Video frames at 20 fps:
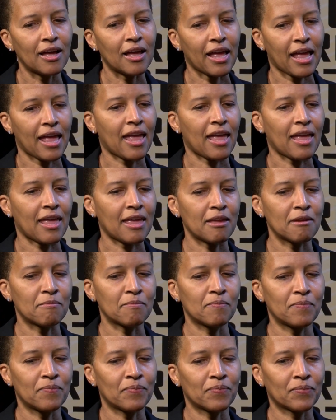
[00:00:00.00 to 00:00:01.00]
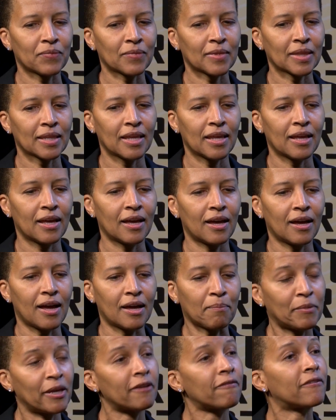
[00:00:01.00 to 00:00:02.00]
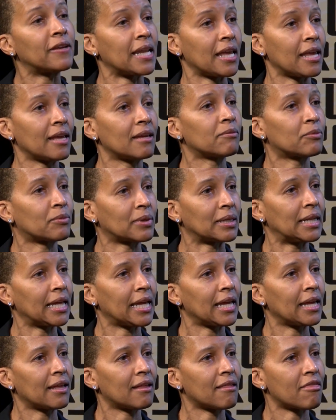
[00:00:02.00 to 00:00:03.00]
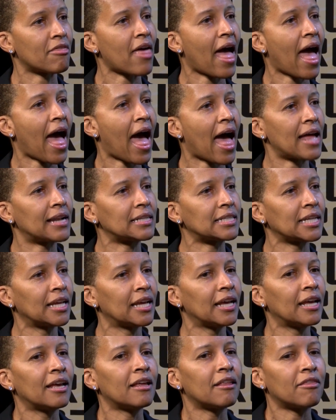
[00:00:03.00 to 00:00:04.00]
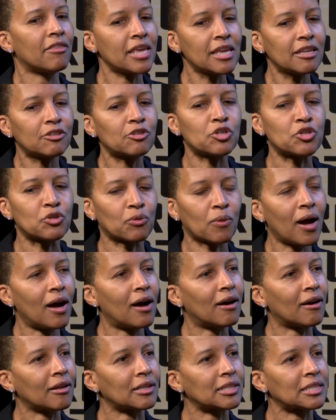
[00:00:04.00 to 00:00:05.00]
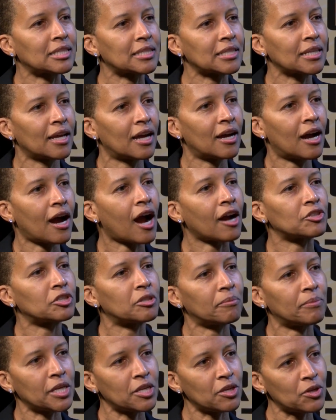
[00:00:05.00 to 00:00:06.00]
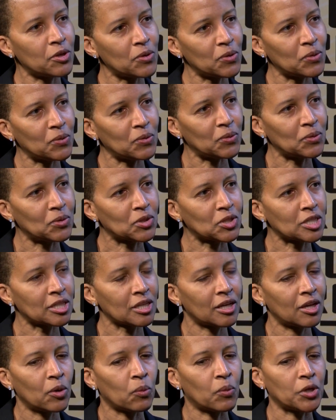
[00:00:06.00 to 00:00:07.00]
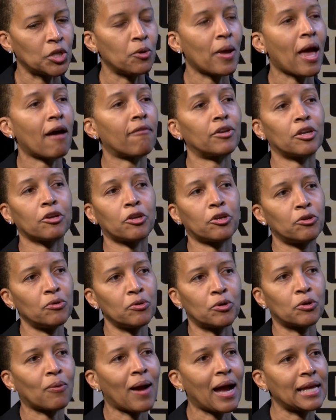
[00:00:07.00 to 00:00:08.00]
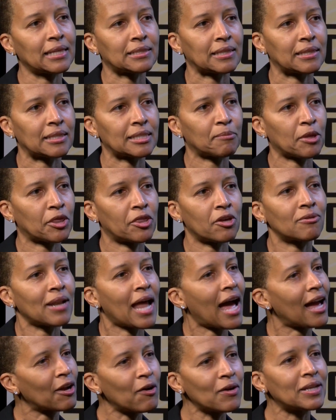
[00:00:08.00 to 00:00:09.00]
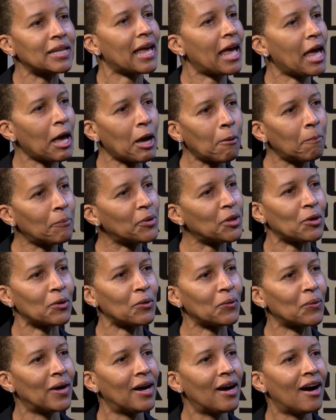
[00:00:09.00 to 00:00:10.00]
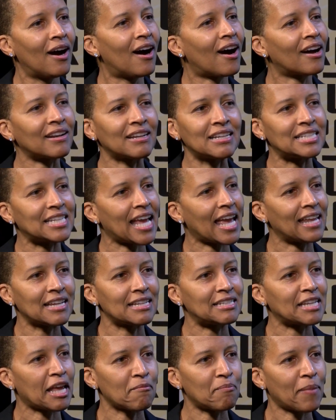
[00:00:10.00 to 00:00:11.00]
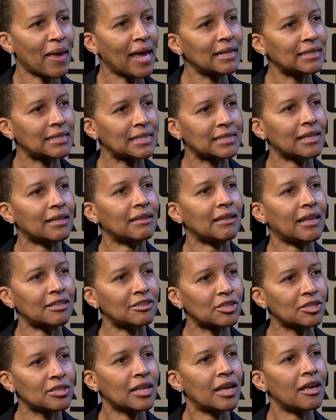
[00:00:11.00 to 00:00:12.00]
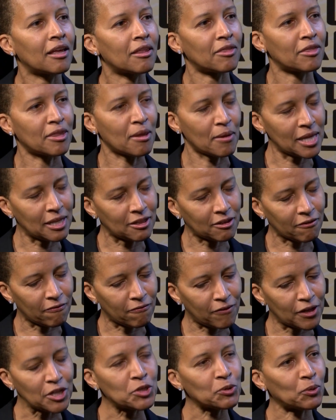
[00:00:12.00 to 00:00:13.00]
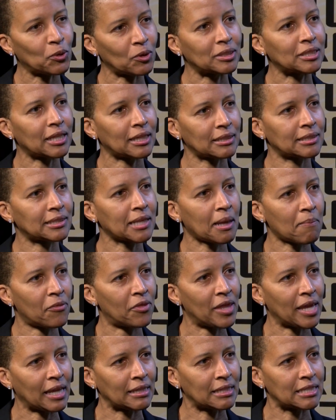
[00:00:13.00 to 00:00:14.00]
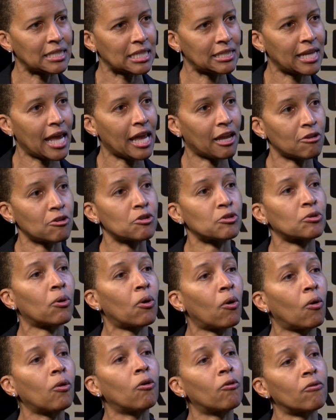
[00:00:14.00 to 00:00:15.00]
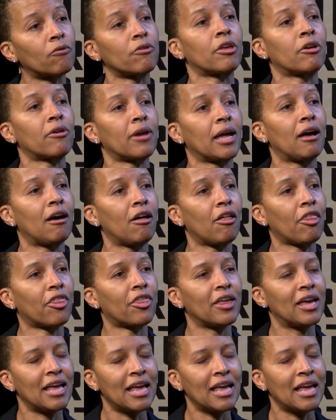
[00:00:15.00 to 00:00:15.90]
a epiphany, really, that these drugs are to be used when you have an acute crisis, but they're not going to help you on a day-to-day basis unless the individual does something to take control over their health.